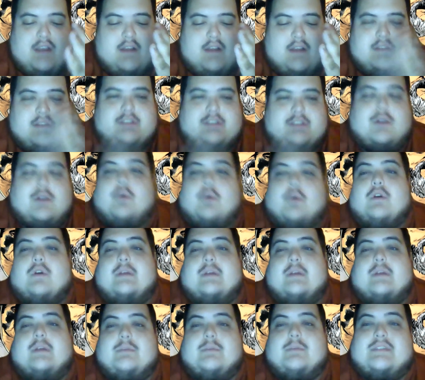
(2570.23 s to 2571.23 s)
score in
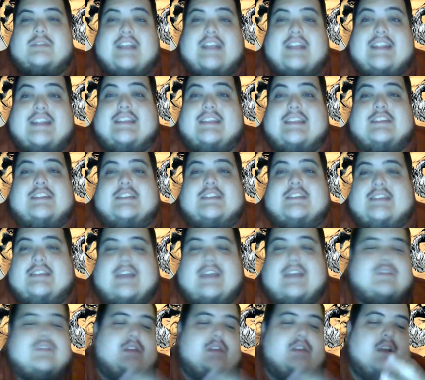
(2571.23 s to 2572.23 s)
pretty much anything she's
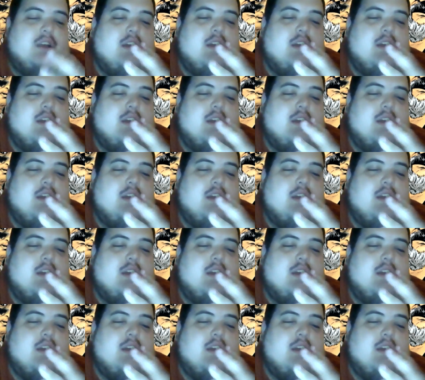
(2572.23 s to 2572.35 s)
given,